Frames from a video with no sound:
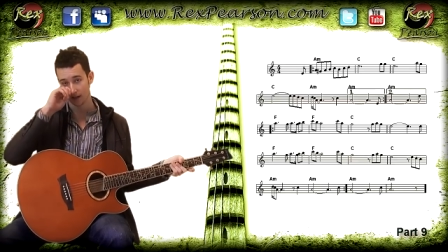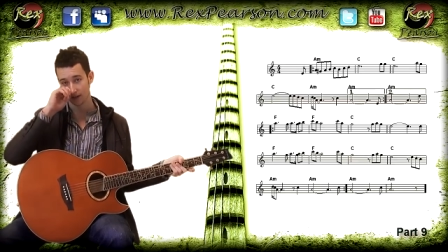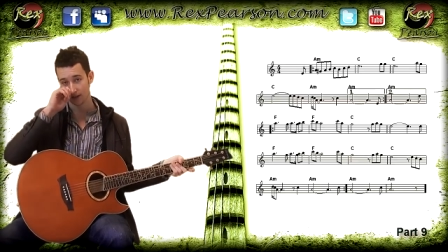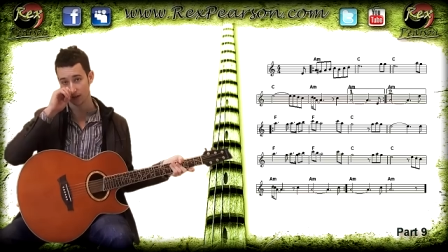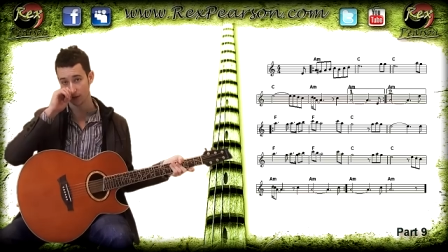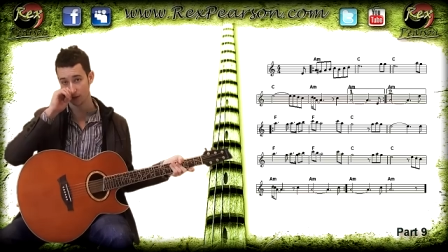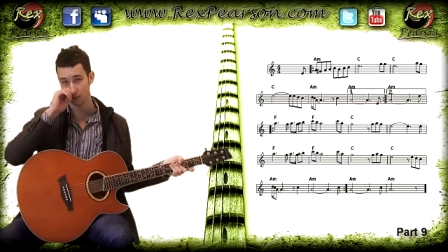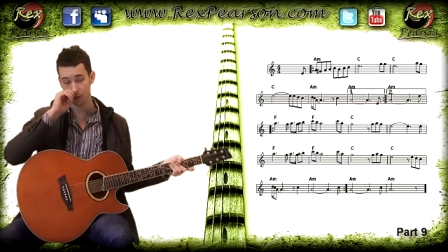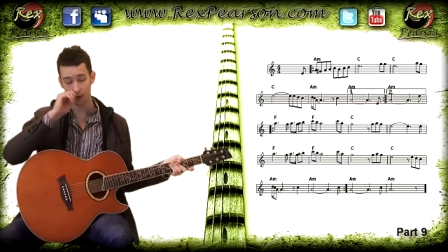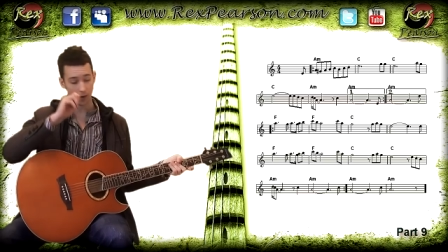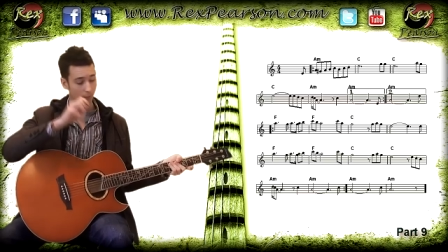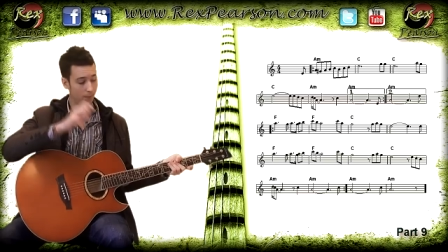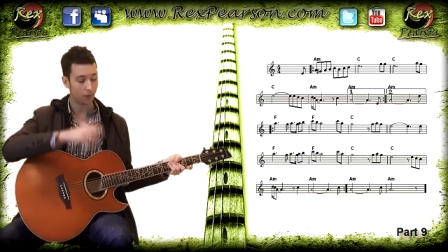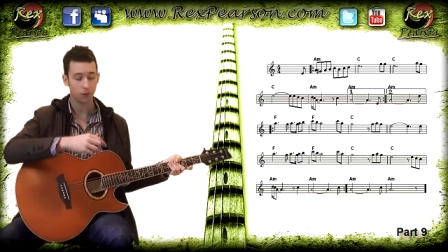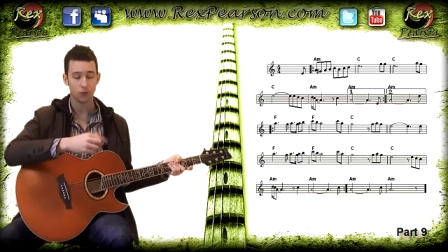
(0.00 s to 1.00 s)
So we've
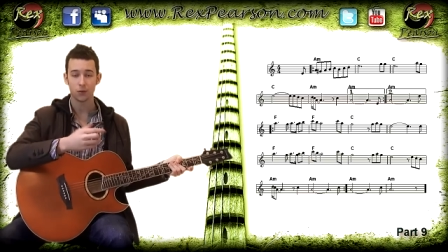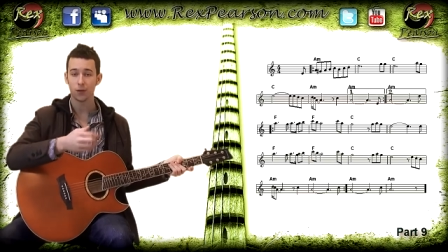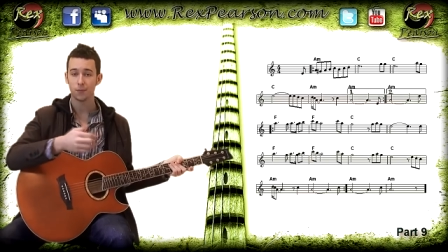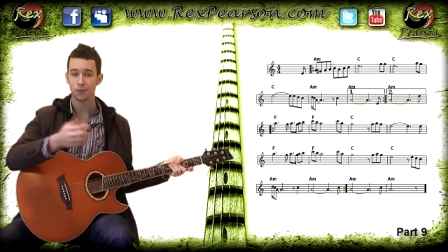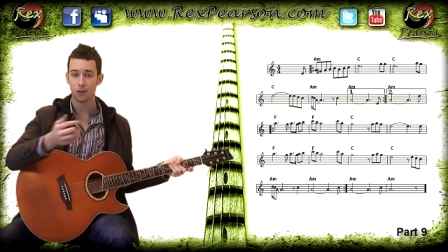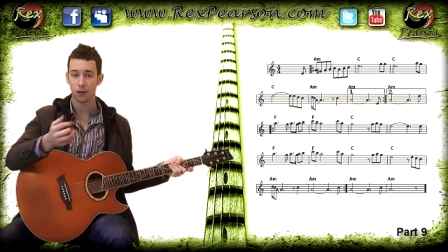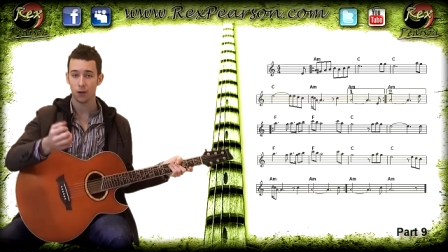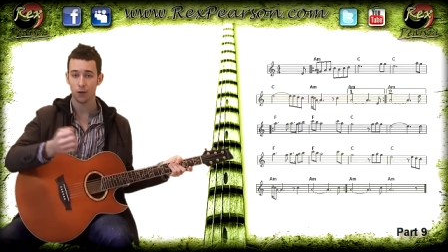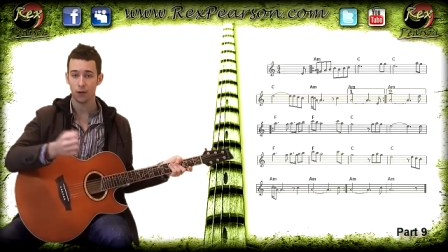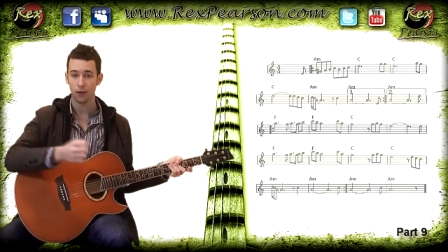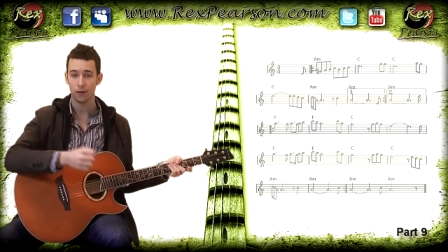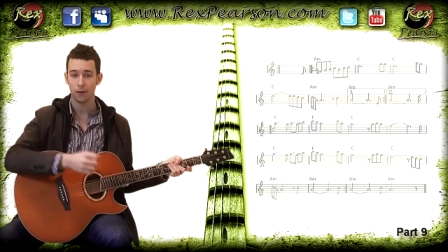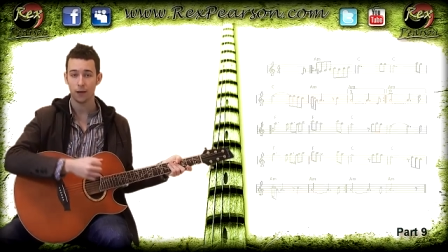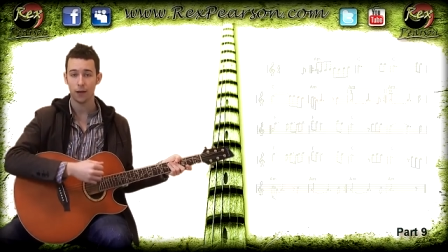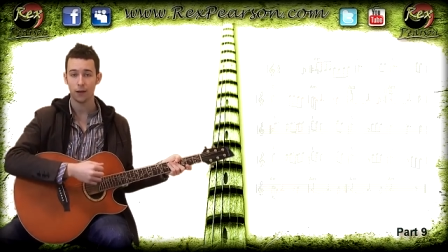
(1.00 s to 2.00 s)
got to build you up
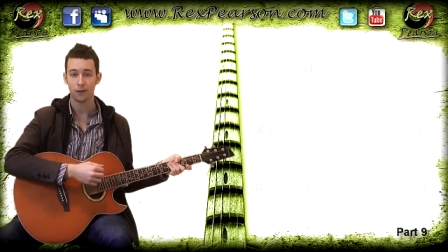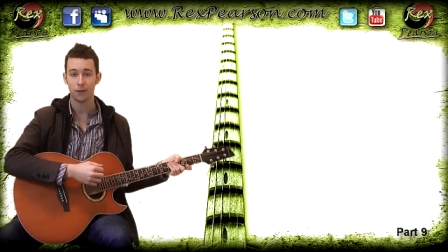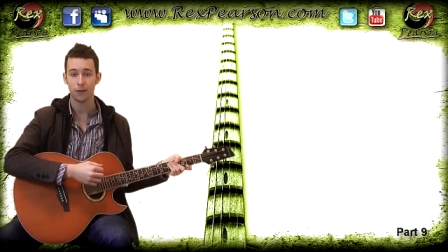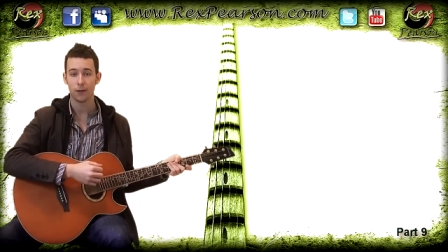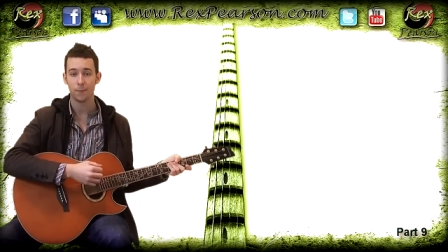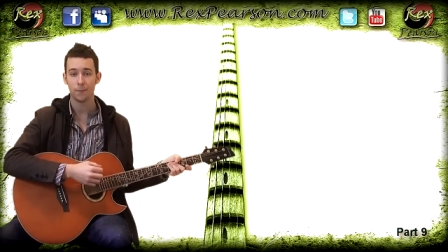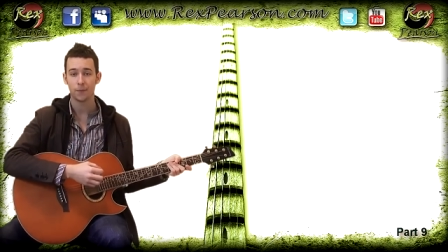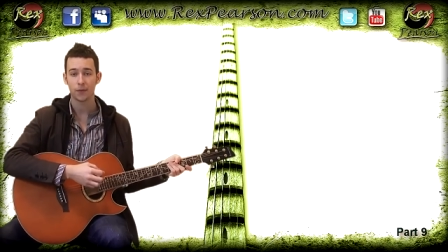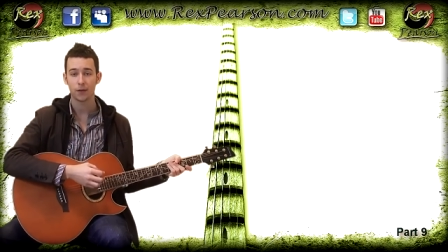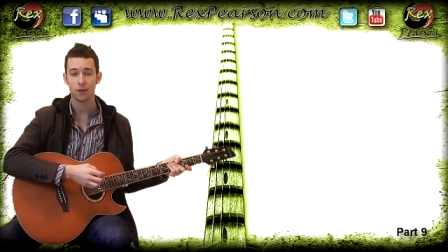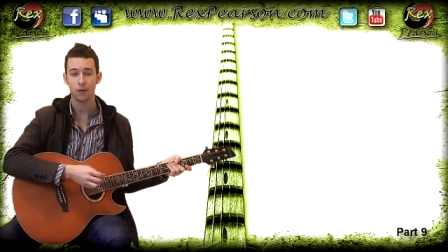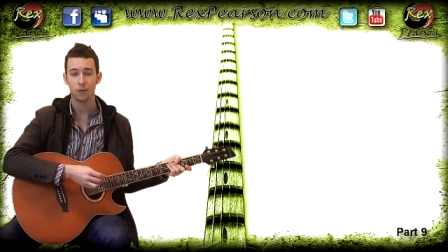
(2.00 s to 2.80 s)
slowly, and um,